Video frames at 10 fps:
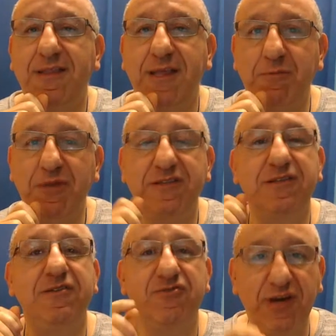that means
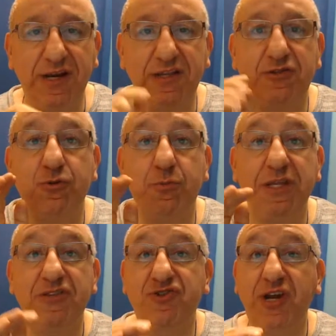it's ready to
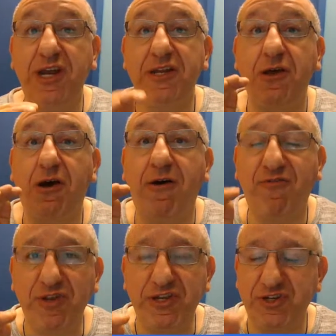be trained
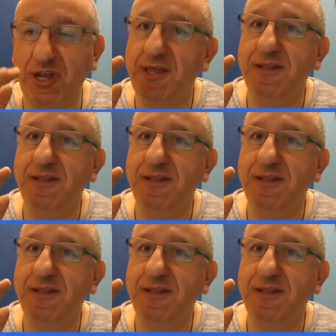off leash.